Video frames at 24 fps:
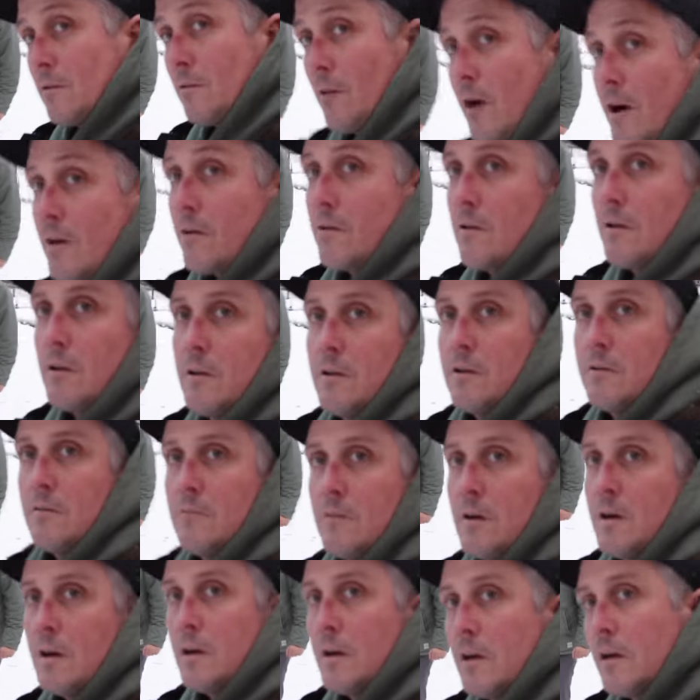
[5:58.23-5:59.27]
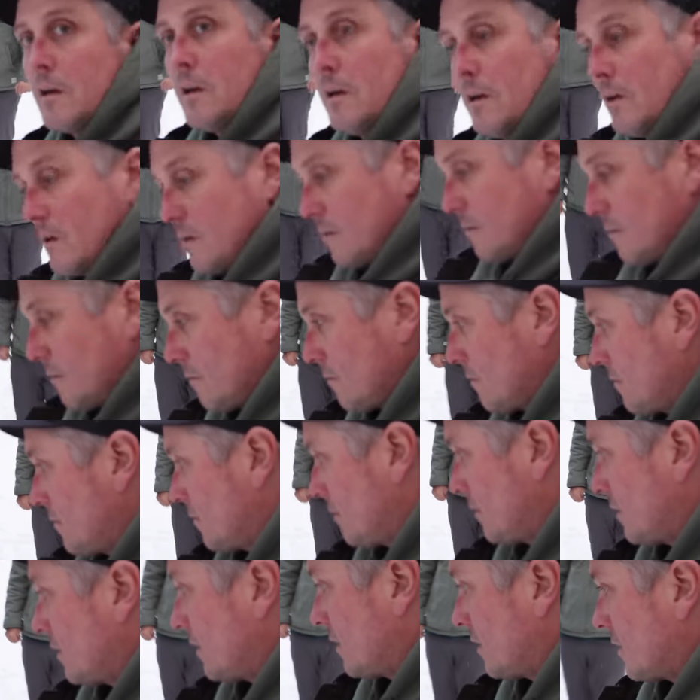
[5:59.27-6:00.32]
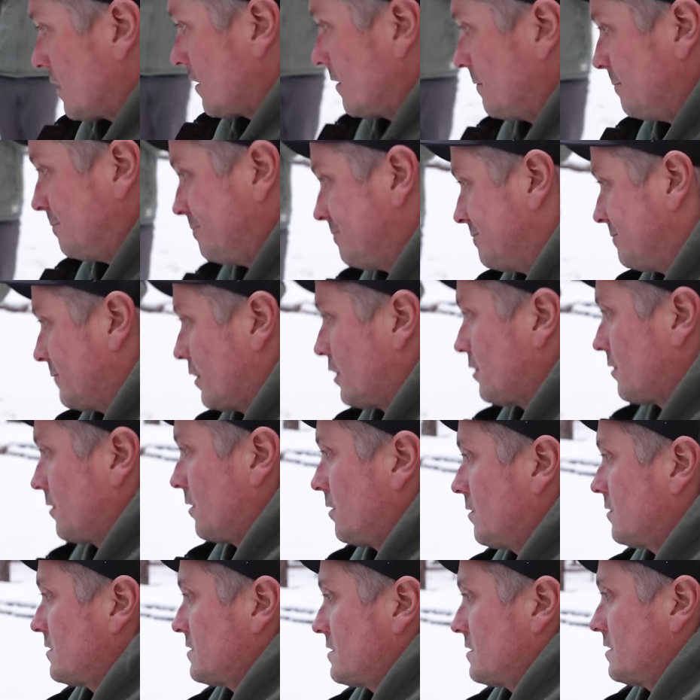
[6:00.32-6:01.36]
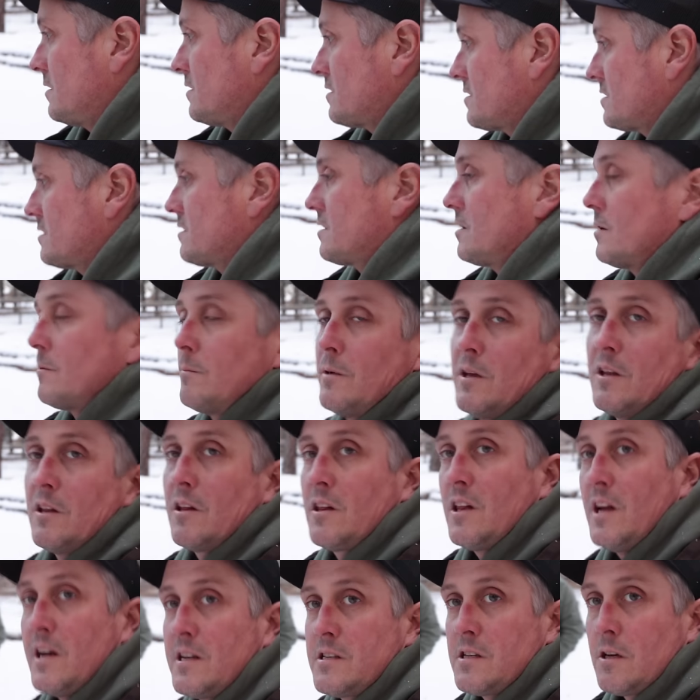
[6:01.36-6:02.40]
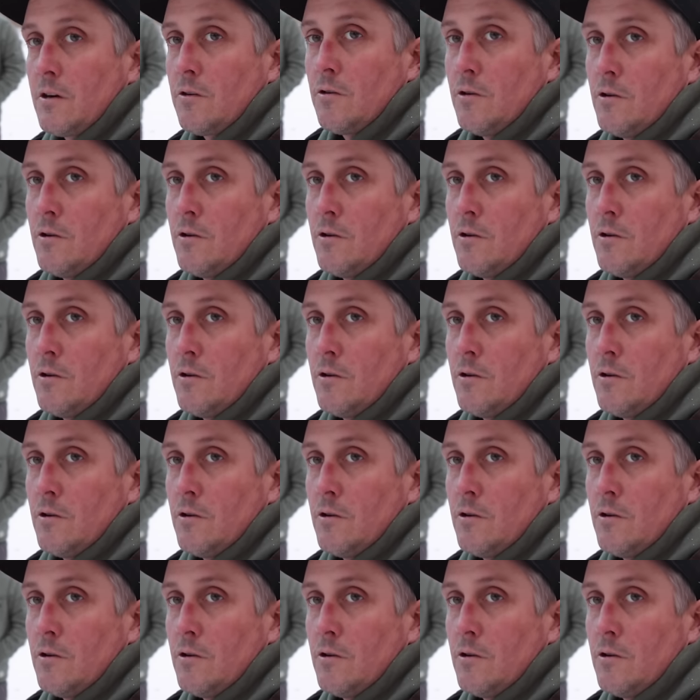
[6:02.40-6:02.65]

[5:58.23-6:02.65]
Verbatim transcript: the rock crawling rig. Like, I don't know, this is going to be the classic